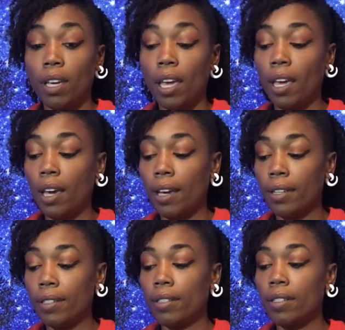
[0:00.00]

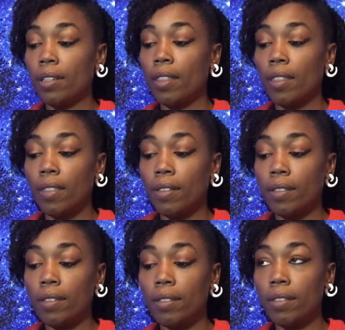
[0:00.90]
And the
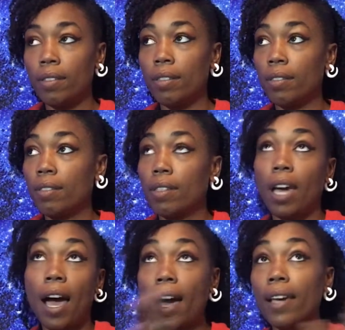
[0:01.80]

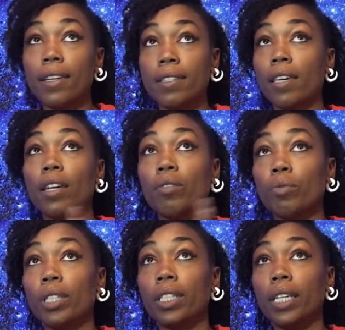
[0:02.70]
sky is gonna
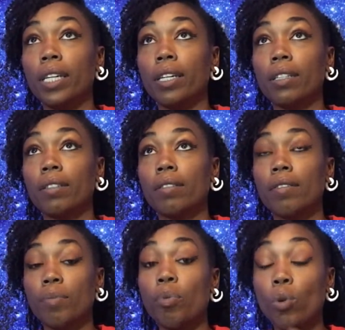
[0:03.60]
really
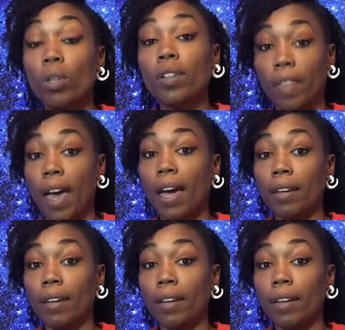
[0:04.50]
support that.